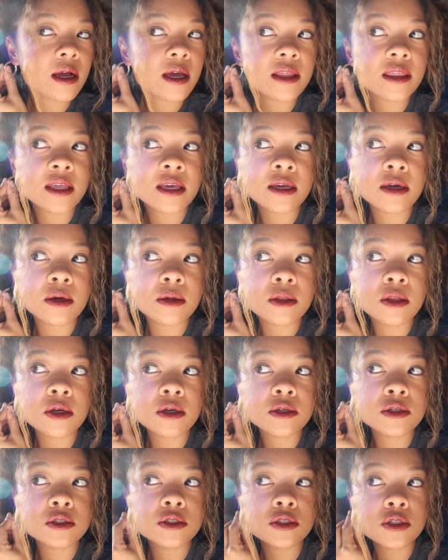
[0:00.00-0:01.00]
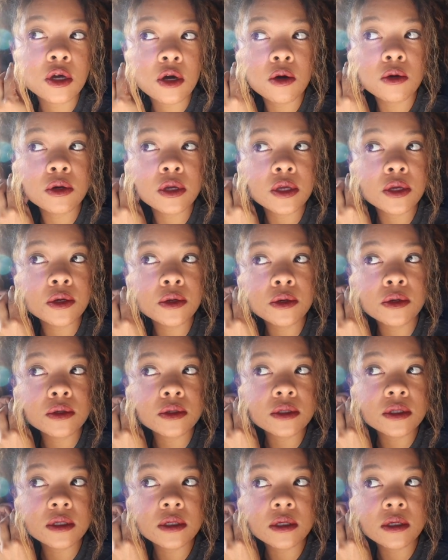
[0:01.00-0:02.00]
I think it'll look so
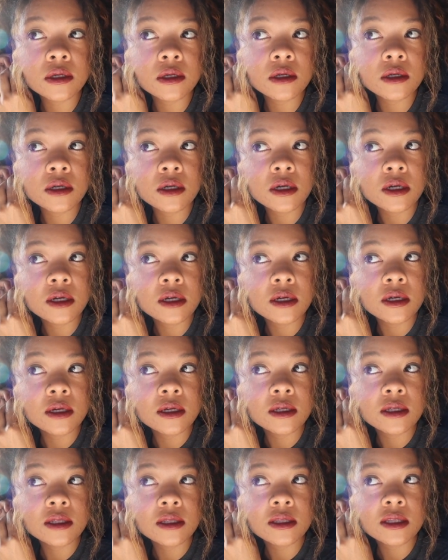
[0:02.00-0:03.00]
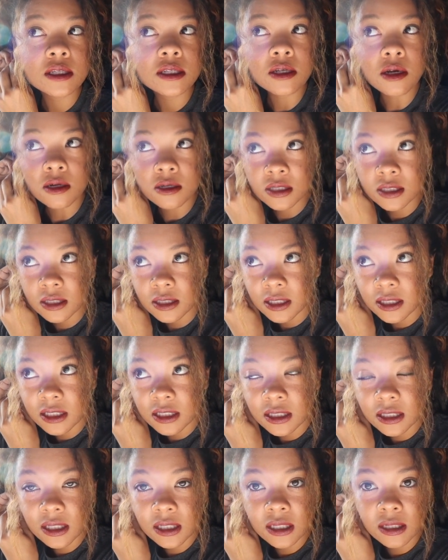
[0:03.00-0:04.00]
cute. This honestly
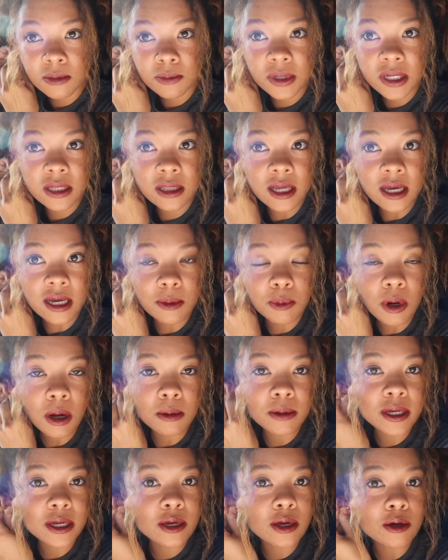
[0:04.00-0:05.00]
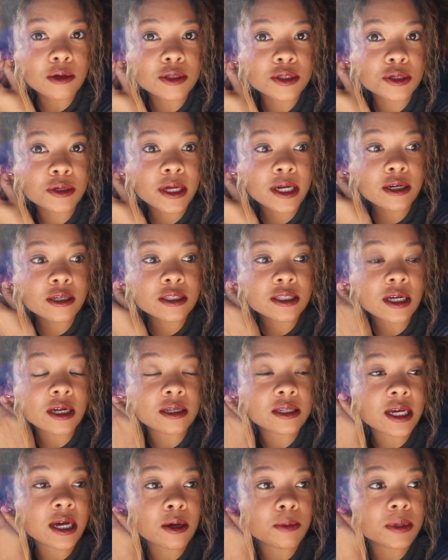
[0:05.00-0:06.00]
is gonna be like probably a go-to hairstyle
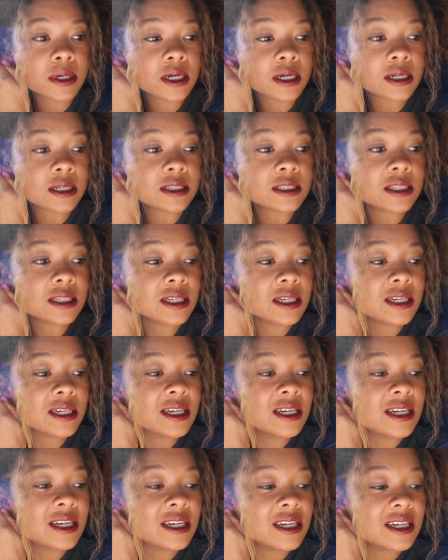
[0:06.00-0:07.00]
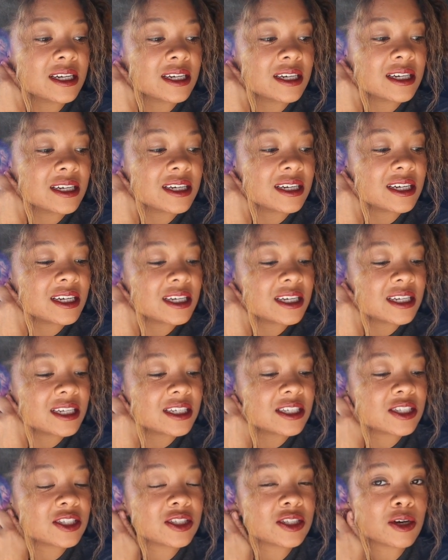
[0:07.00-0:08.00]
now because it
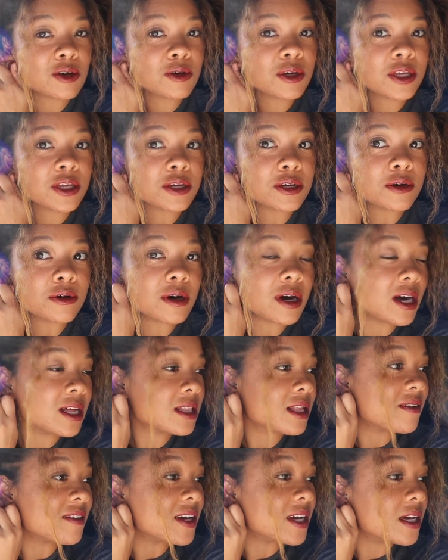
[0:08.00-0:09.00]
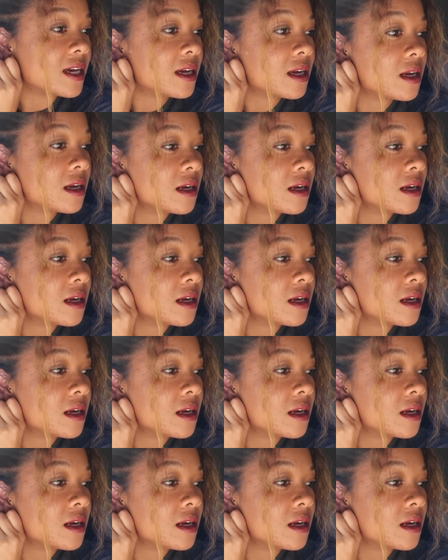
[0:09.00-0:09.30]
is so cute. I love it.